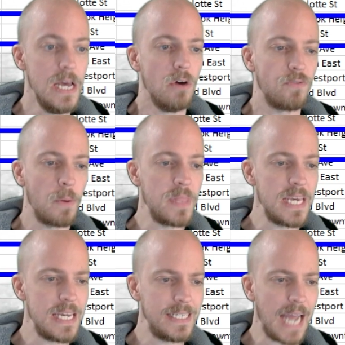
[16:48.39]
From
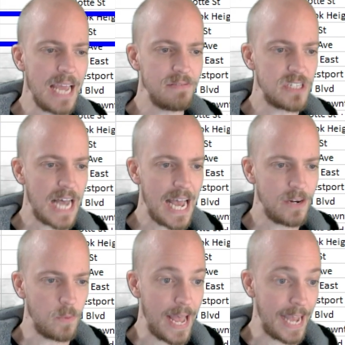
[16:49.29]
the dive
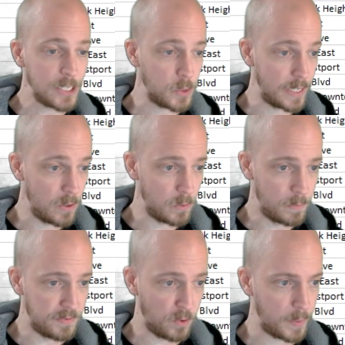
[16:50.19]
side, actually,
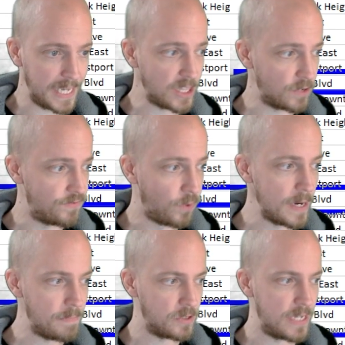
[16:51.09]
before we get there,
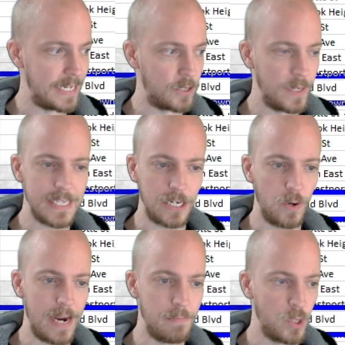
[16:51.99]
40% increase on
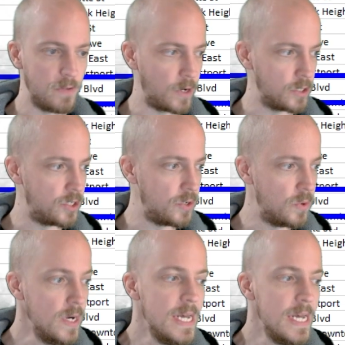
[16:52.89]
Grand Boulevard, too.